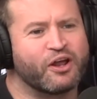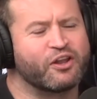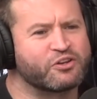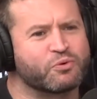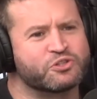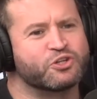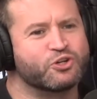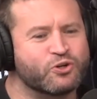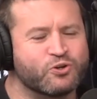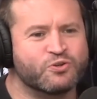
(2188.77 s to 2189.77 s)
I like to watch the
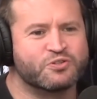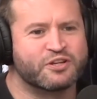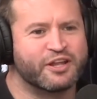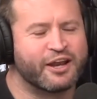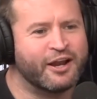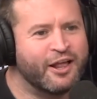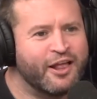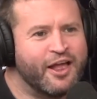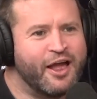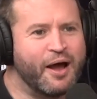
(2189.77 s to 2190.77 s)
news, and then
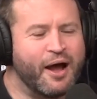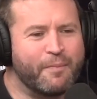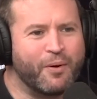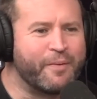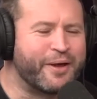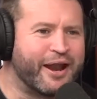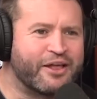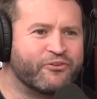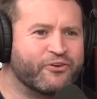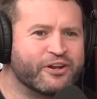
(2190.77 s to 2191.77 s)
by about
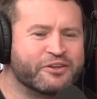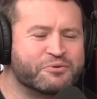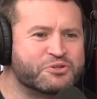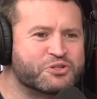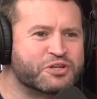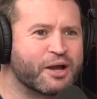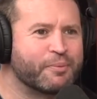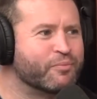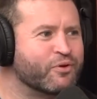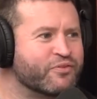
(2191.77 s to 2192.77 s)
8:30 there was usually a
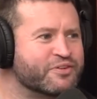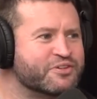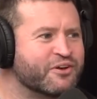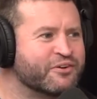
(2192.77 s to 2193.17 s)
couple of movies on.